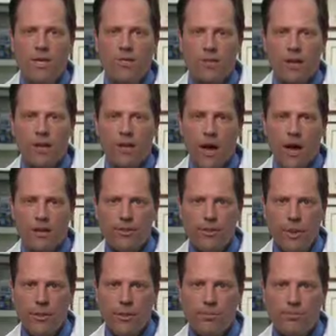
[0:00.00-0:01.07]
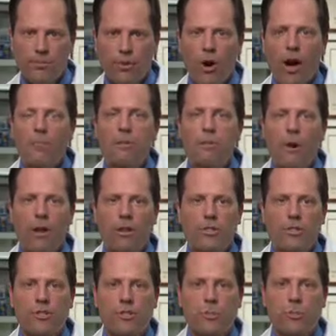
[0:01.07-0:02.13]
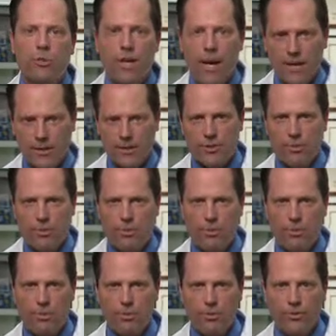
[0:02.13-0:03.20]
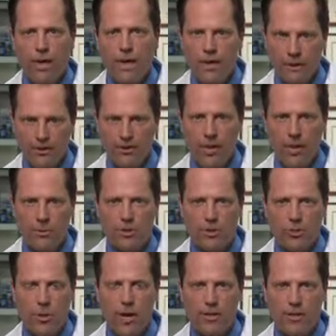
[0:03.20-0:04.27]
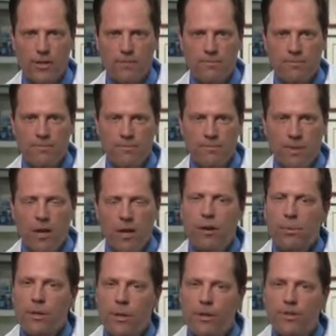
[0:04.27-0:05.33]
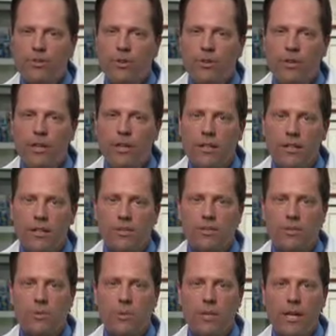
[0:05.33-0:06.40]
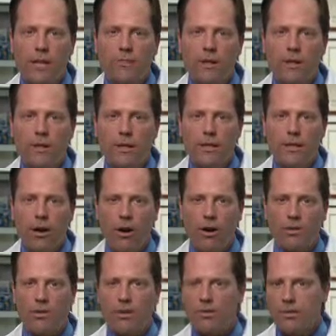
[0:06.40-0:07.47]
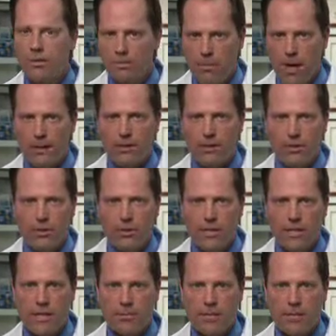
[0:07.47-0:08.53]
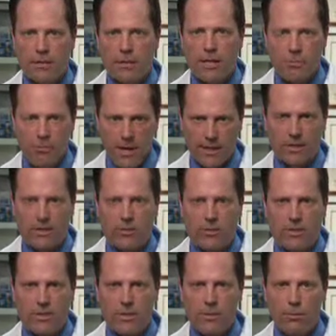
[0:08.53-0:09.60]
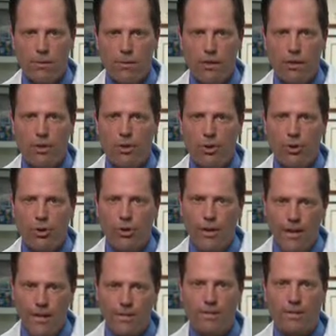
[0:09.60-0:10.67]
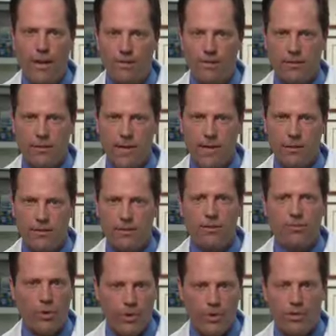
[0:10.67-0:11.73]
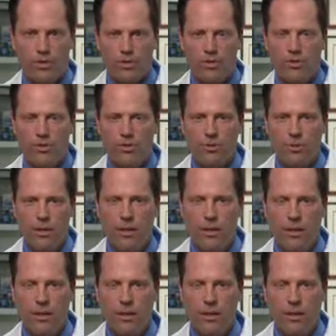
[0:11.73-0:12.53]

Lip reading: During an eye exam, your ophthalmologist will dilate your pupils and examine your retina. Because certain conditions with NPDR, such as macular edema and macular ischemia, occur inside the layers of retina tissue,